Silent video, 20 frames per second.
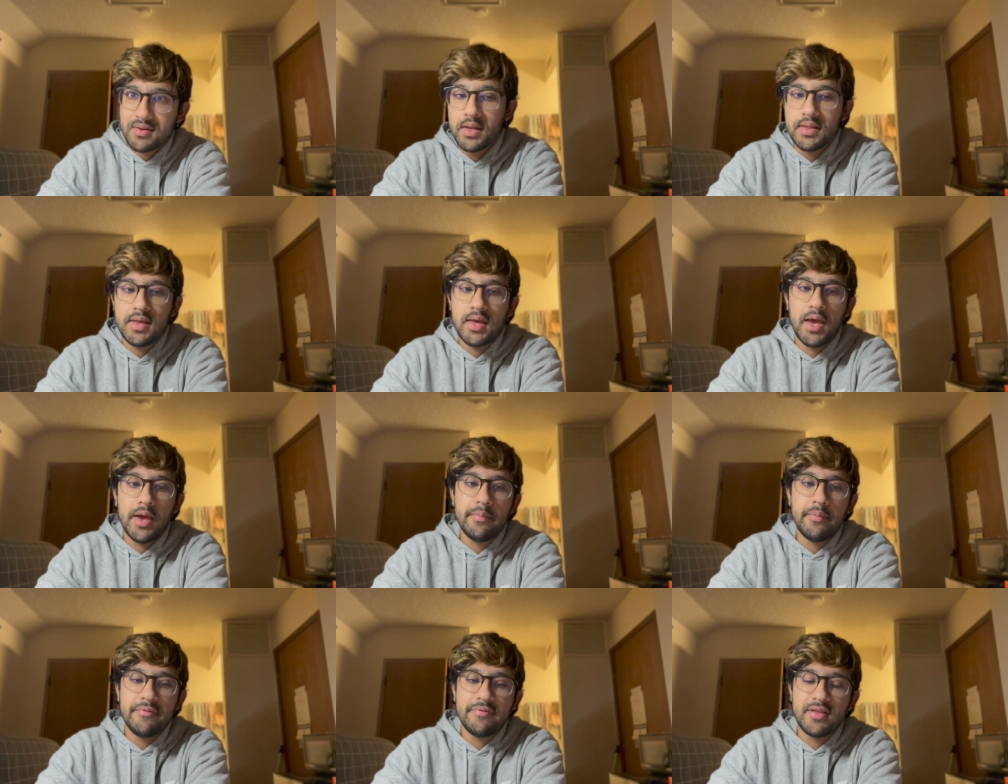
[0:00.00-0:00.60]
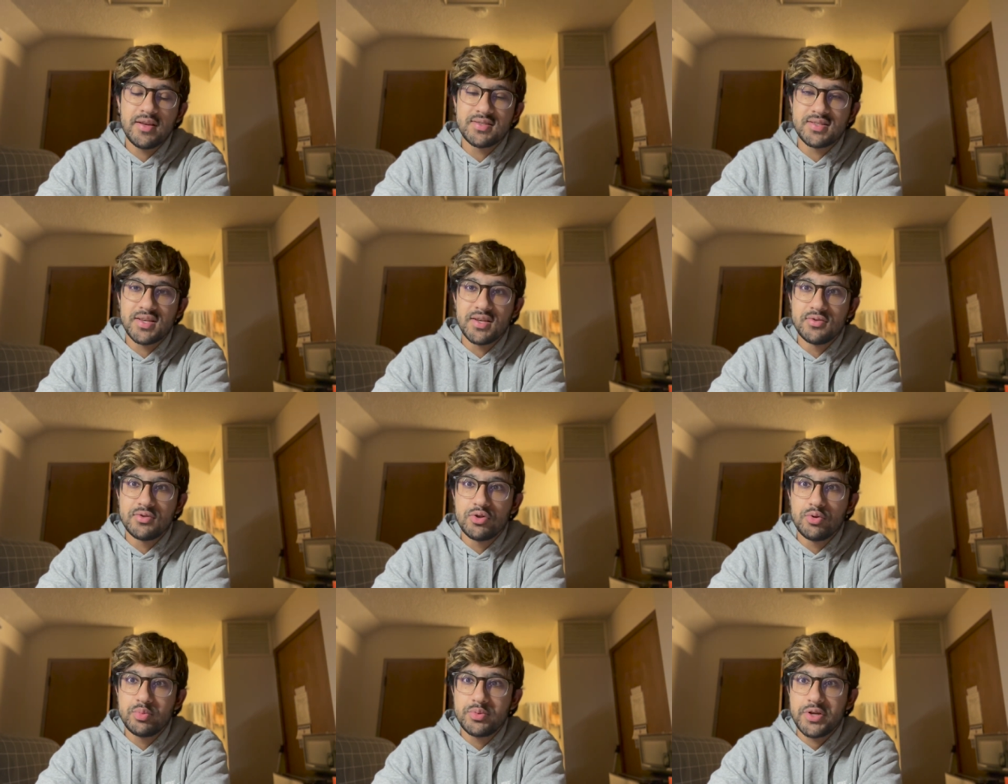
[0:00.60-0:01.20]
The aim of this
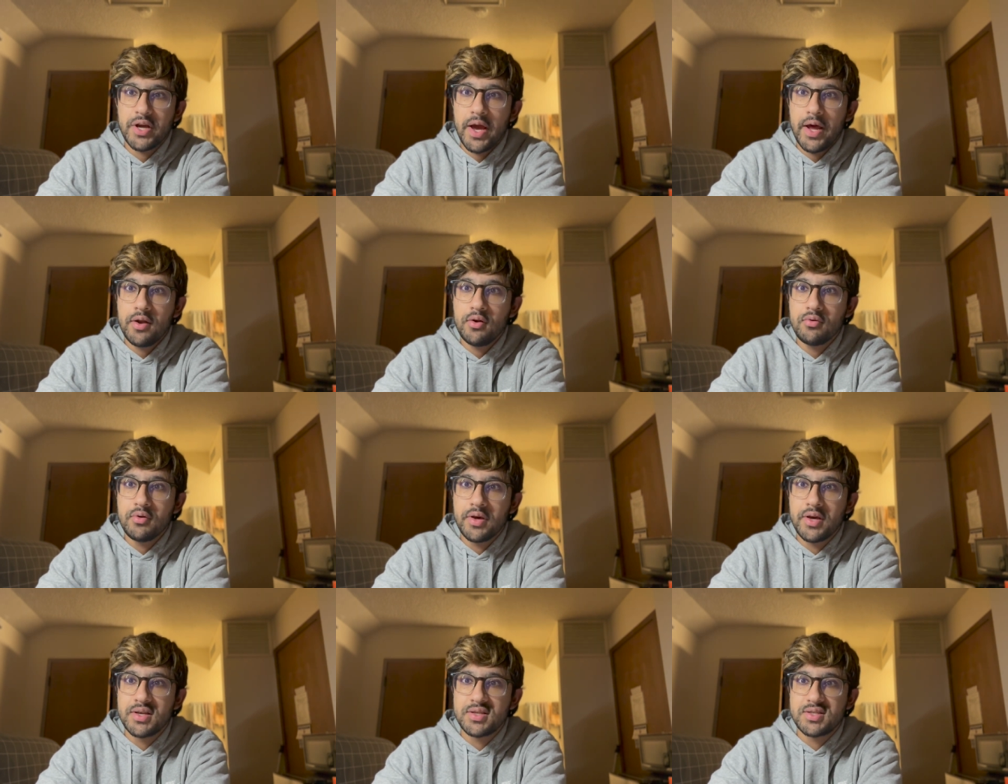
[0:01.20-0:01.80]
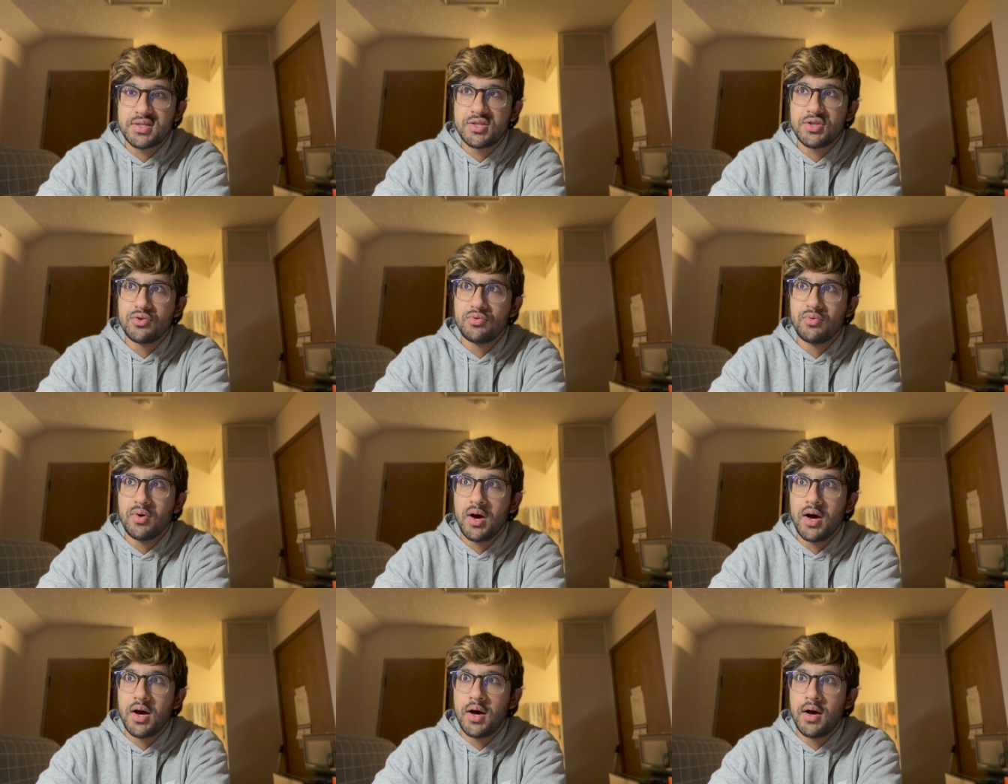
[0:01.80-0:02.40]
YouTube channel is
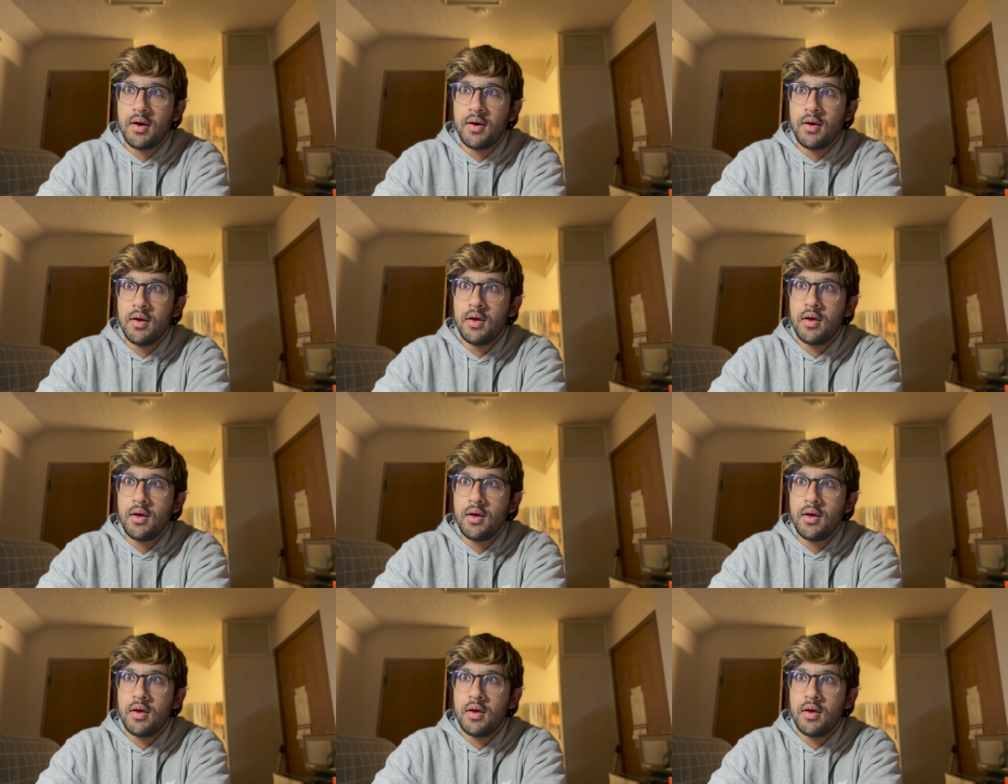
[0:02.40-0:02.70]
to uh,